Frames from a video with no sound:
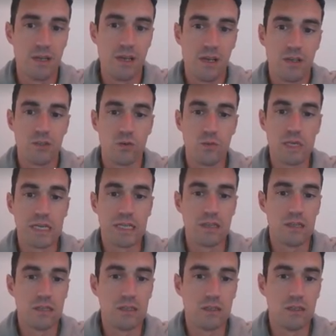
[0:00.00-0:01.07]
So we
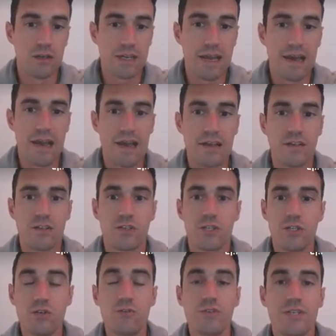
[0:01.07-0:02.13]
can look at
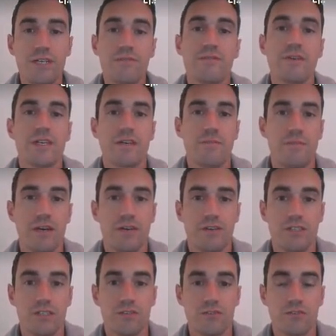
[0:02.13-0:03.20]
two different
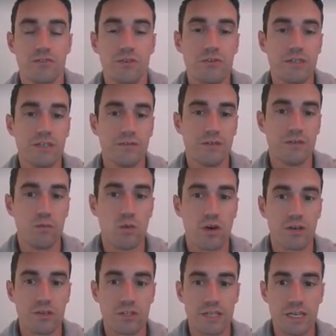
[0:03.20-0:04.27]
comparisons or two different
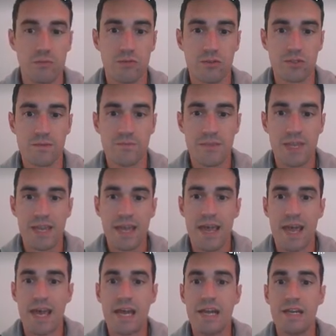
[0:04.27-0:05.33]
water tables,
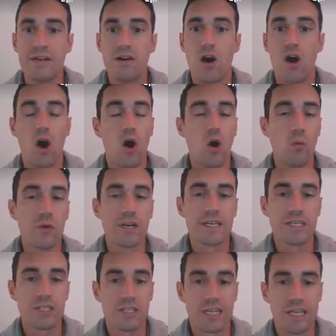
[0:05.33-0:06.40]
and all we're going
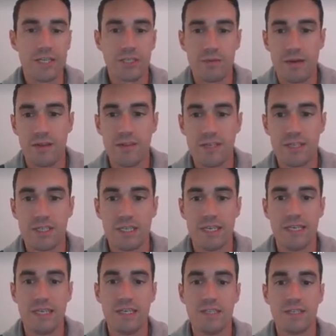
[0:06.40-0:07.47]
to change about this
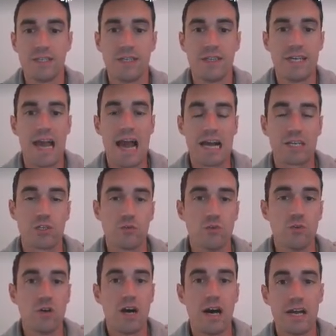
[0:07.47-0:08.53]
is the
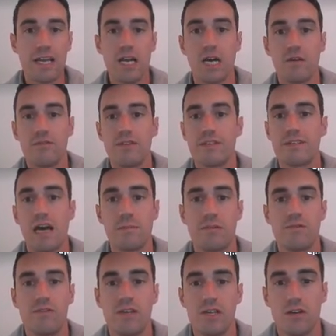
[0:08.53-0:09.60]
actual height of the top
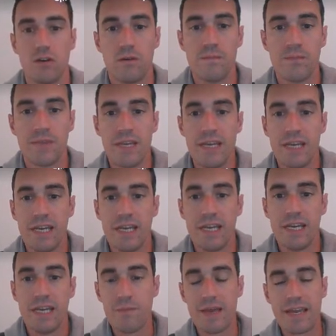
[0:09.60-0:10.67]
of the hill. If
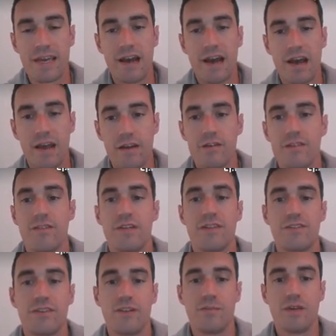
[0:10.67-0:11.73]
we make it higher, then
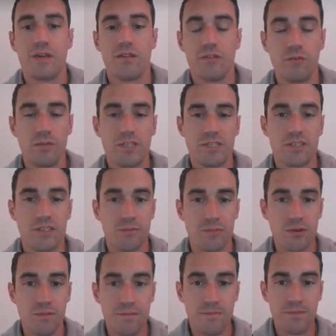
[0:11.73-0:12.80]
it's going to be a little bit
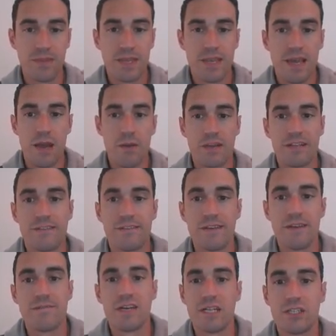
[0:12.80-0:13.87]
steeper, and we can see
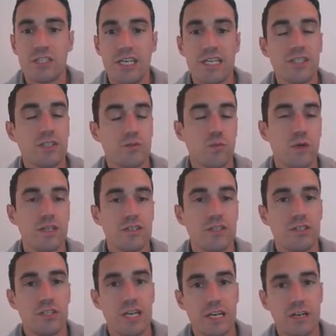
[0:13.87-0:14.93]
if that changes what the
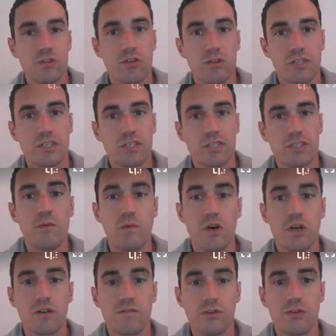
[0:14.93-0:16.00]
channel looks like when
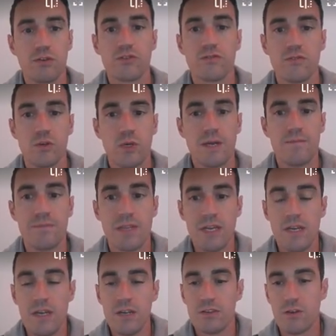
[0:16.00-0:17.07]
water flows through it.
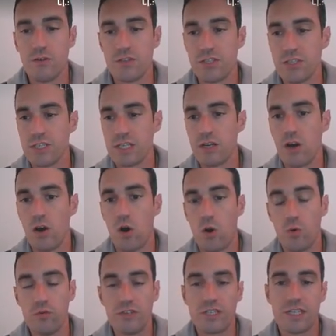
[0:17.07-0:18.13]
So she's going to
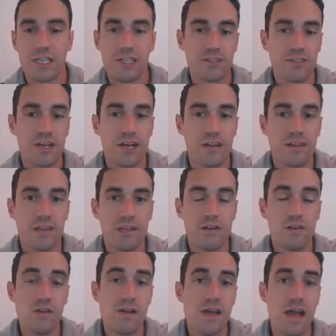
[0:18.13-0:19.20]
only change the height of the
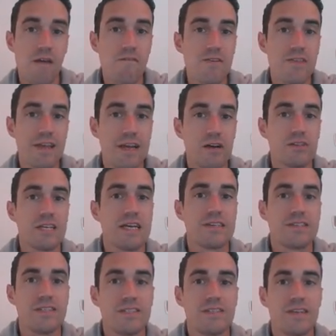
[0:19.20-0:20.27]
hill. Everything else has
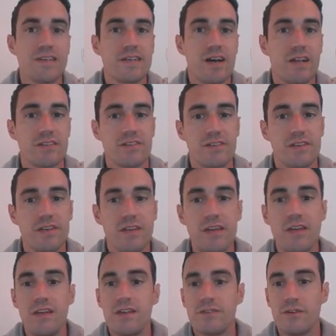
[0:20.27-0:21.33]
to stay constant.
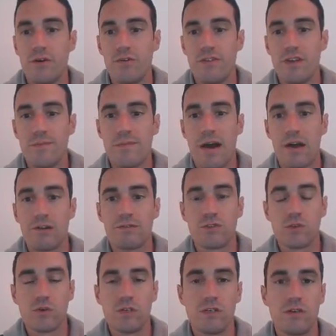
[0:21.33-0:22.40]
So the amount of
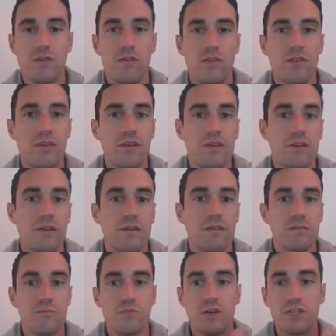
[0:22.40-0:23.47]
soil, the
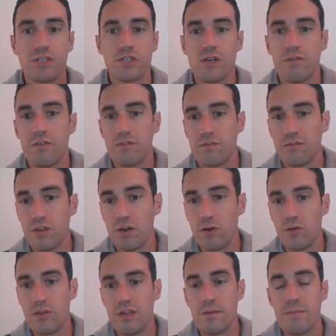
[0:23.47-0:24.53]
pressure of the
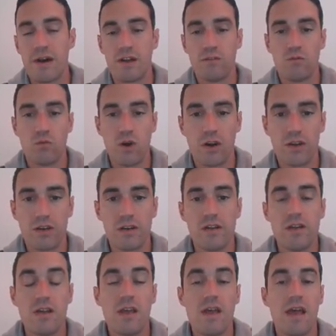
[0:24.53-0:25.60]
flow, the amount of water,
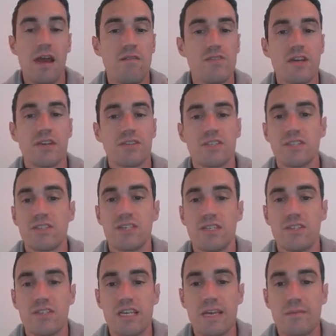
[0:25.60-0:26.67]
everything else is going to stay the
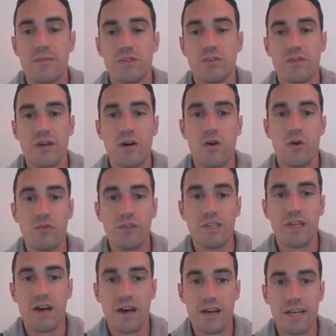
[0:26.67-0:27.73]
same, so that only
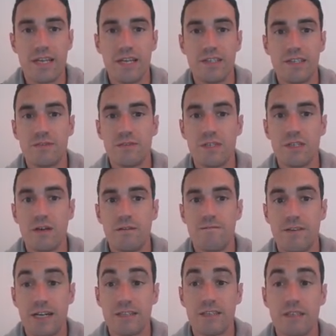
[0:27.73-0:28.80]
the height is
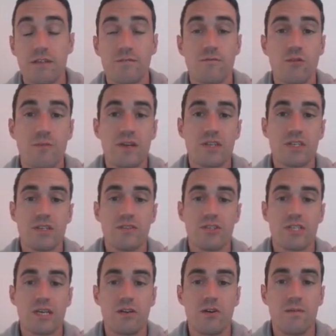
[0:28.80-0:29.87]
affecting the formation of the
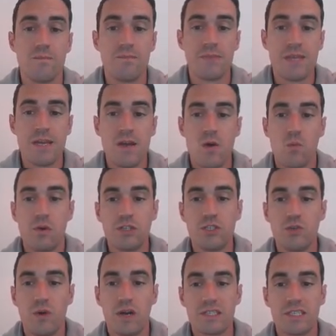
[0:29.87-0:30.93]
channel. Once
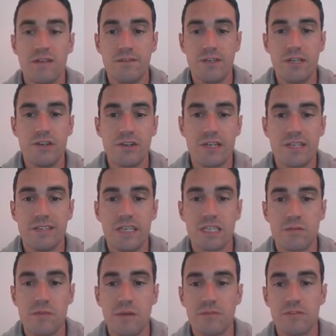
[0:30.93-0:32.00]
you watch that you're going to take
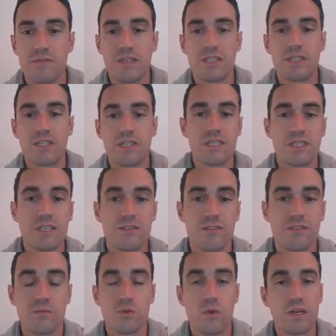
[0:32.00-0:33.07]
some observations and answer
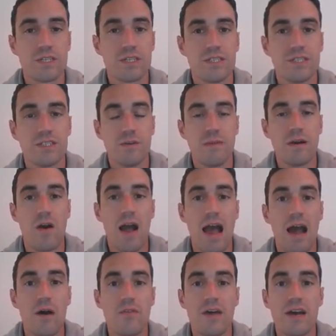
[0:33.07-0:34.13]
some questions about
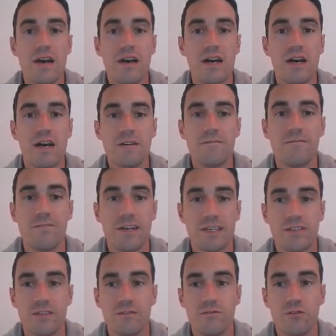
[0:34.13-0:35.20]
how that height
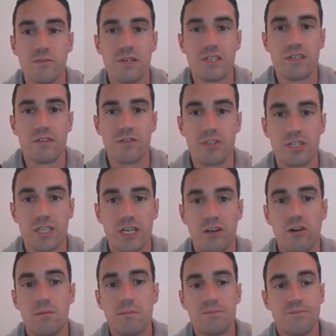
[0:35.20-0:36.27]
affects the formation of the
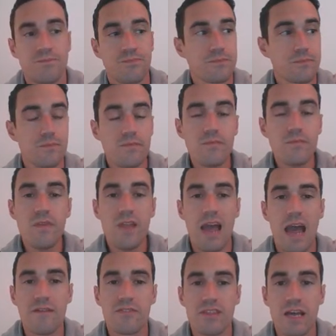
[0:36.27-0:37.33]
channel.
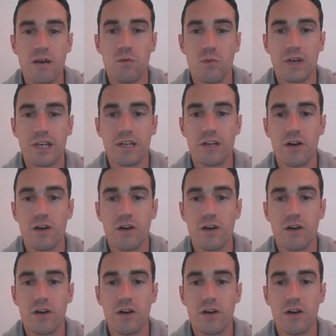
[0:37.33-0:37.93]
After that, we're going to go